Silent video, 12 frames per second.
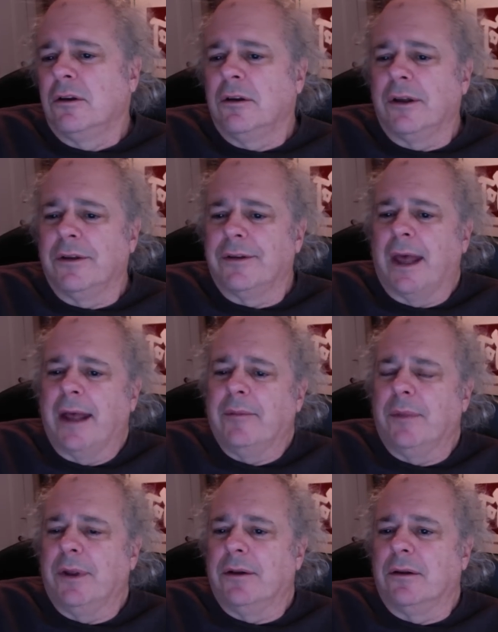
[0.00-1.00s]
As
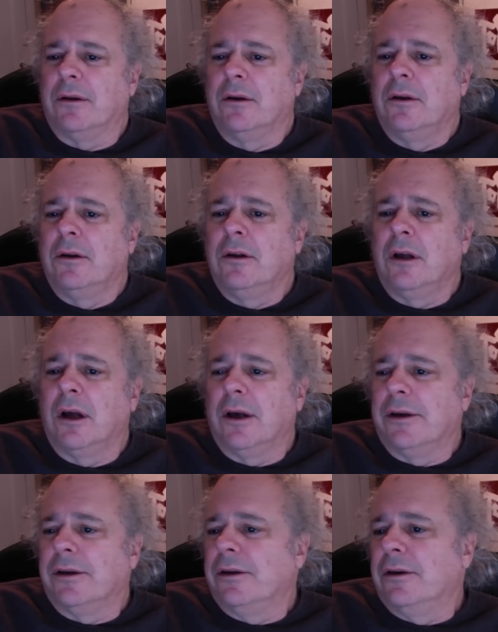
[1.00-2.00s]
admin,
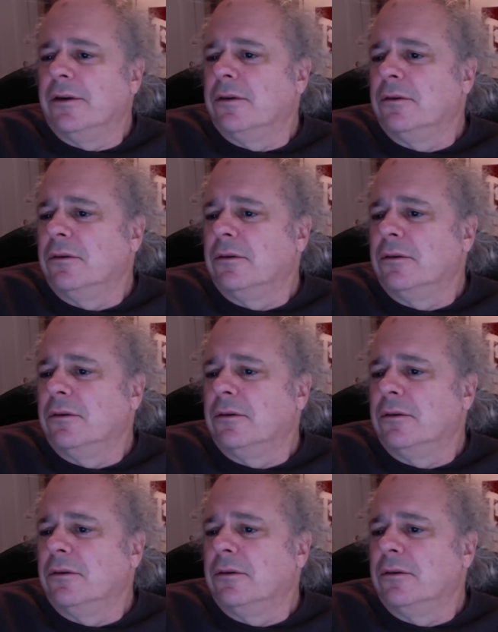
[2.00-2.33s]
I